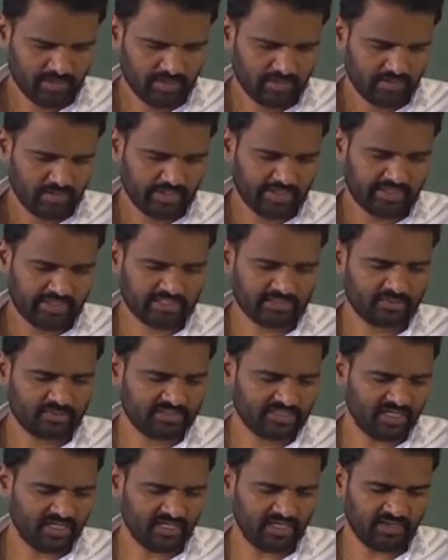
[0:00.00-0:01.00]
Right,
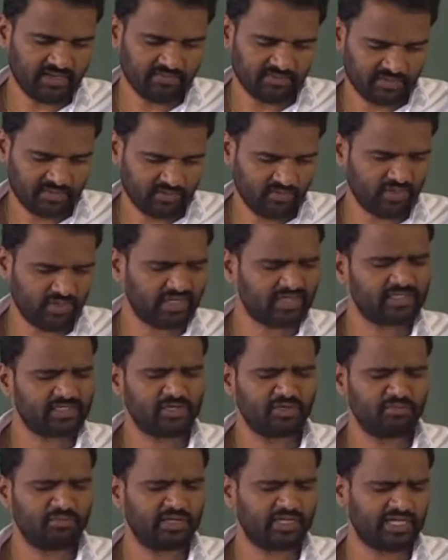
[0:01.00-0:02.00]
especially what are the
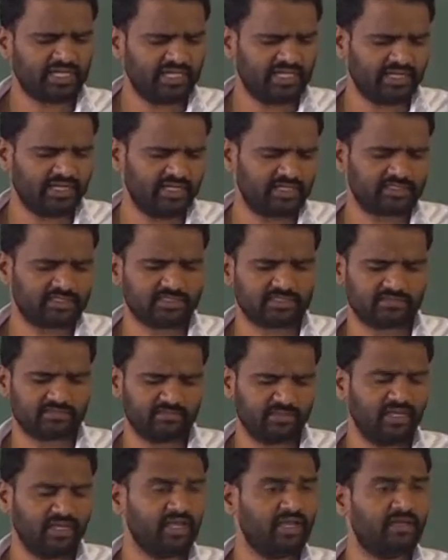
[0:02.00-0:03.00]
numerical areas
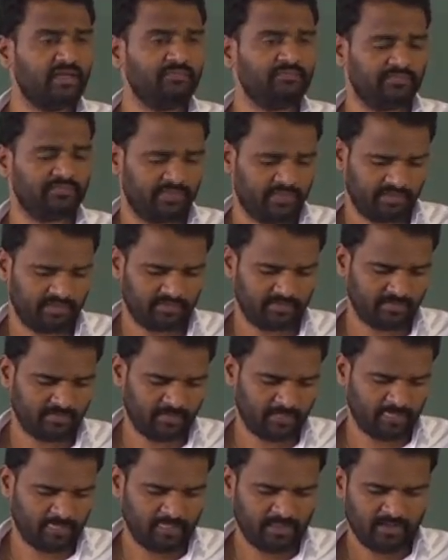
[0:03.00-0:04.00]
mainly?
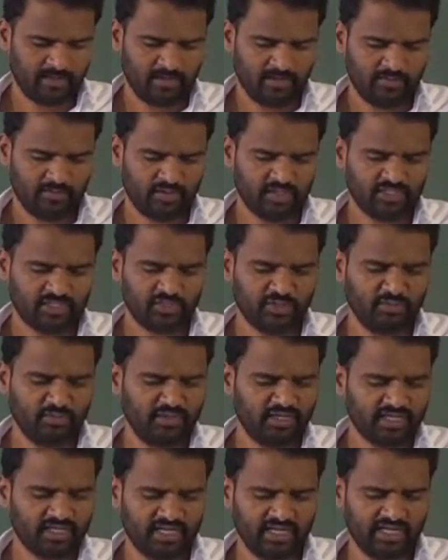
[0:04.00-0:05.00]
What are the
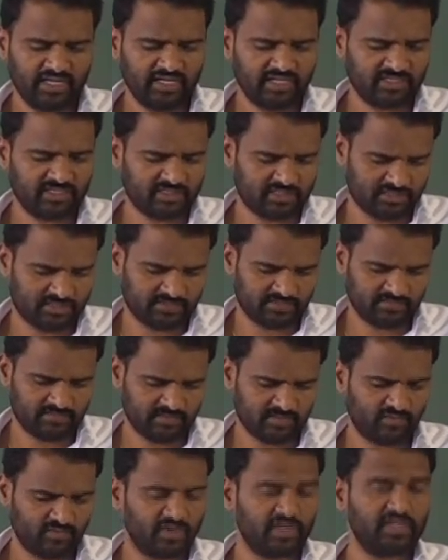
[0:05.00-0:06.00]
numerical areas? One